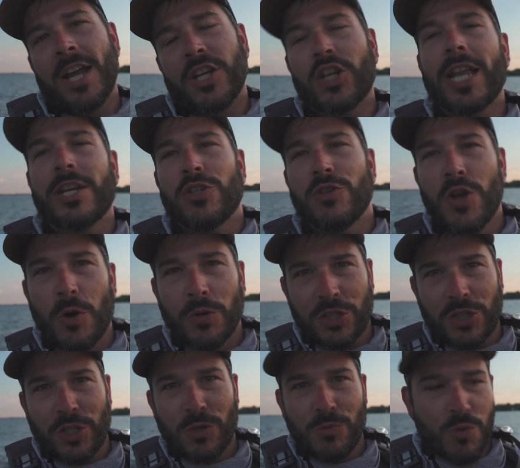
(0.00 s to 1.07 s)
I should let you know
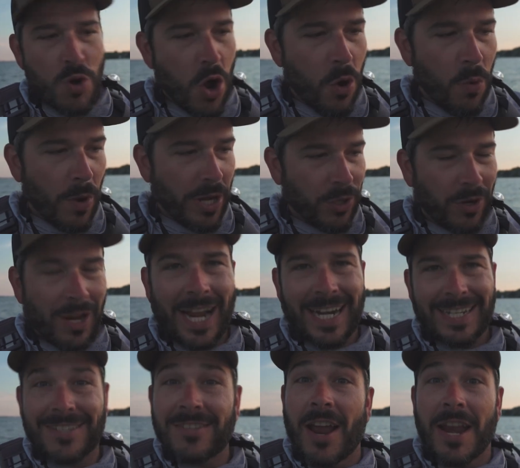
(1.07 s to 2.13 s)
just so you know what you're kind
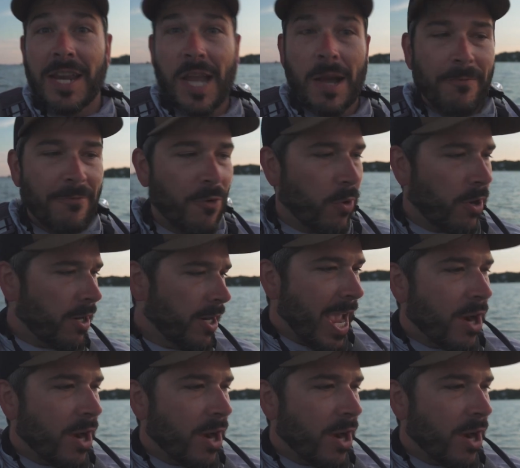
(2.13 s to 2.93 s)
of signing up for,